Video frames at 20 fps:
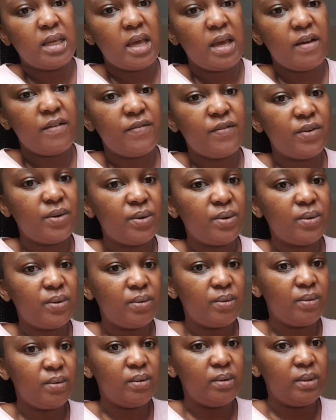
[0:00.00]

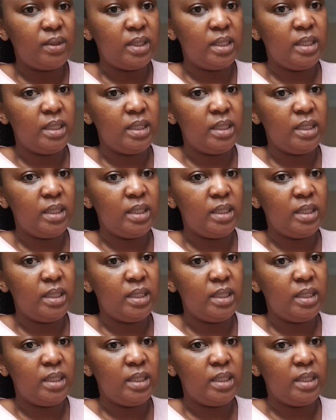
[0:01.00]
apple,